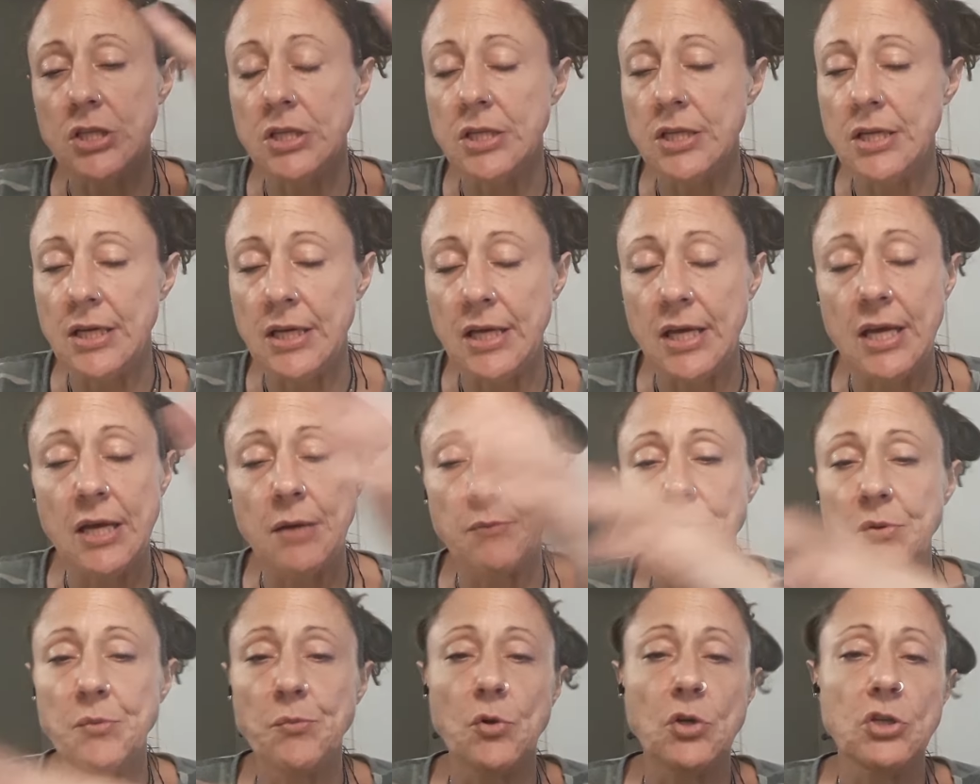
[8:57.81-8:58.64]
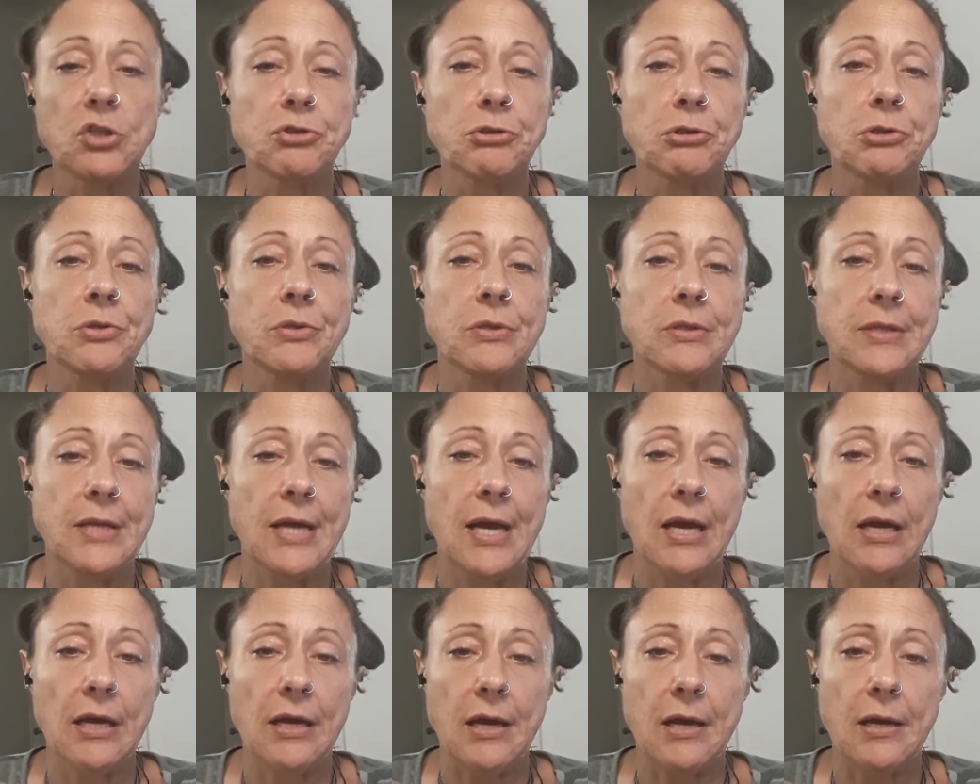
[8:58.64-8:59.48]
It can't be more true than
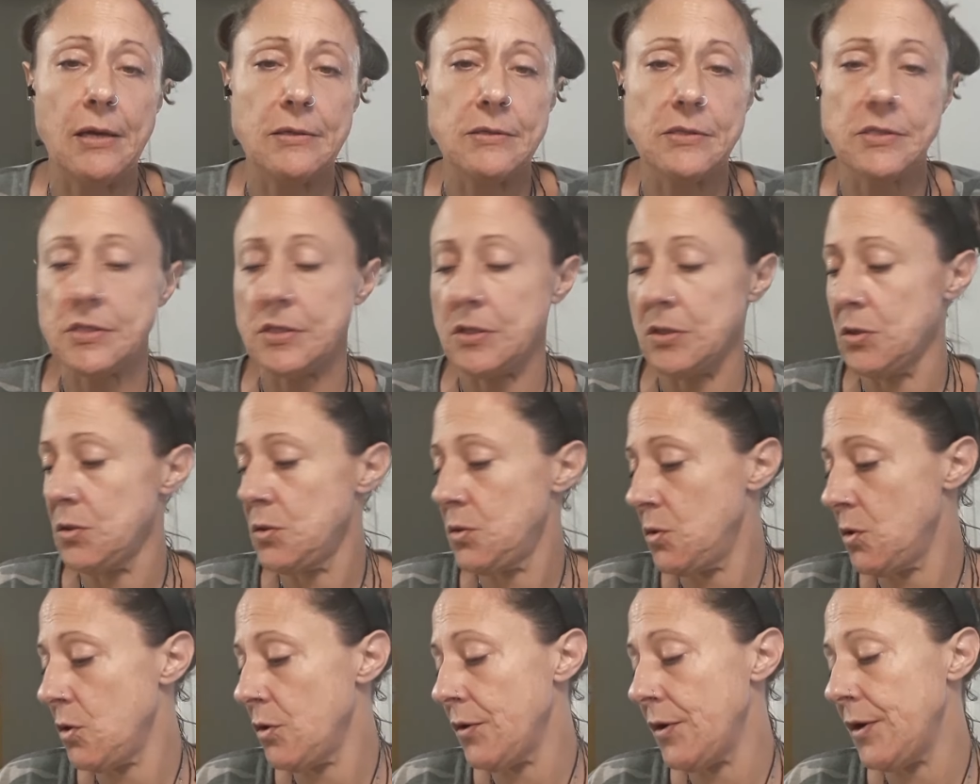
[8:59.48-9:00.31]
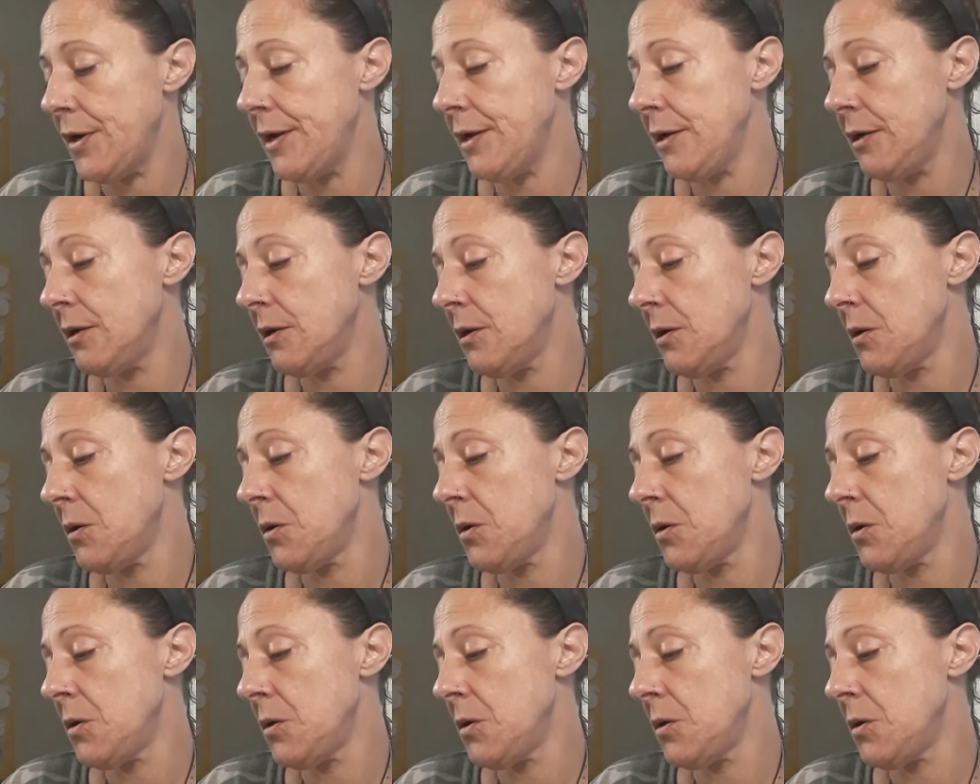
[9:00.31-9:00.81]
that, guys, all right?